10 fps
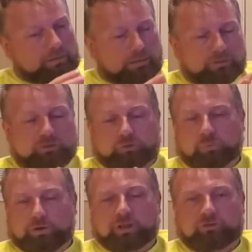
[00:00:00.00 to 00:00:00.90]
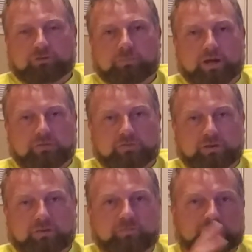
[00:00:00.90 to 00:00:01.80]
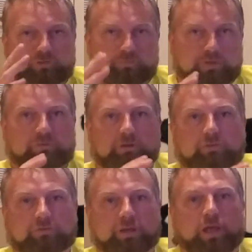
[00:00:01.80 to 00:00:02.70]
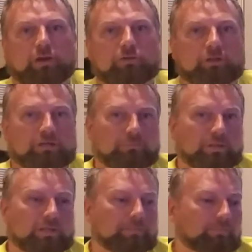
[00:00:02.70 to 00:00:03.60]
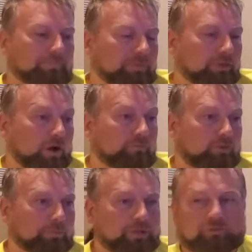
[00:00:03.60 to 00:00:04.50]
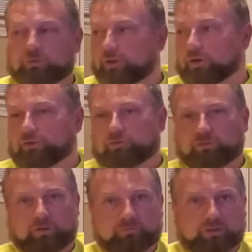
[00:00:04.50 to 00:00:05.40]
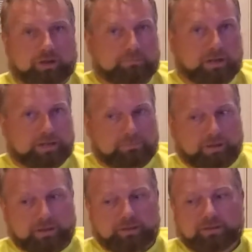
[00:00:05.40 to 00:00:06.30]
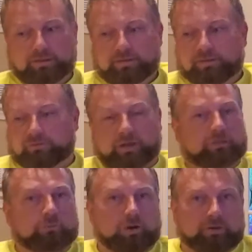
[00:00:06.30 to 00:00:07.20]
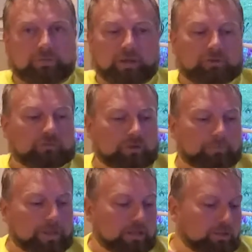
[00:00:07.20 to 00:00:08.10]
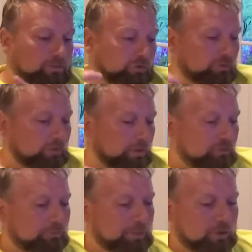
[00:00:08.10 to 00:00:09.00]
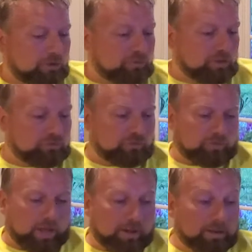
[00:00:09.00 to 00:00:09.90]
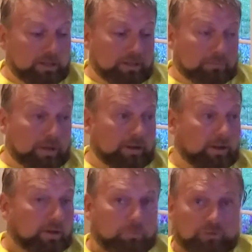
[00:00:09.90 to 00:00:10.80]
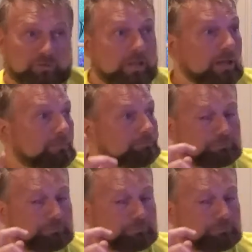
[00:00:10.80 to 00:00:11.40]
you just want to get your mindset of this is business, and you need to be thoughtful because you can cost yourself a lot of money by saying the wrong things. So just be conscientious of that. But once again,